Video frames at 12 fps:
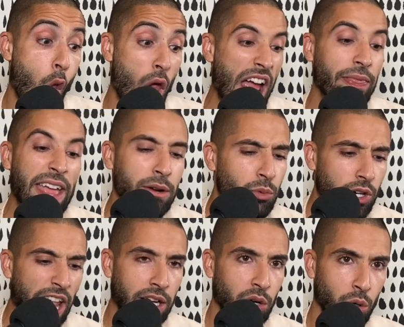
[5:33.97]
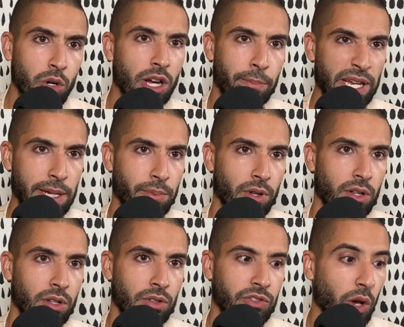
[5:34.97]
and they were like hookah people.
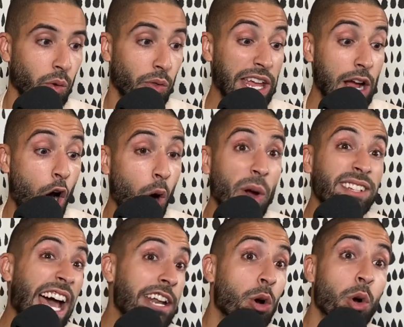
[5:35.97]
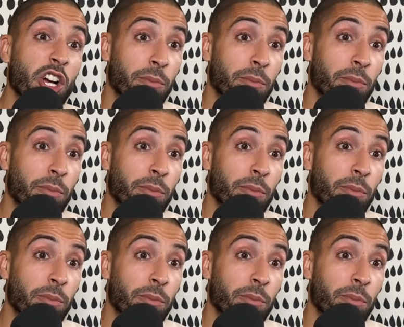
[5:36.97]
So they, always had a hookah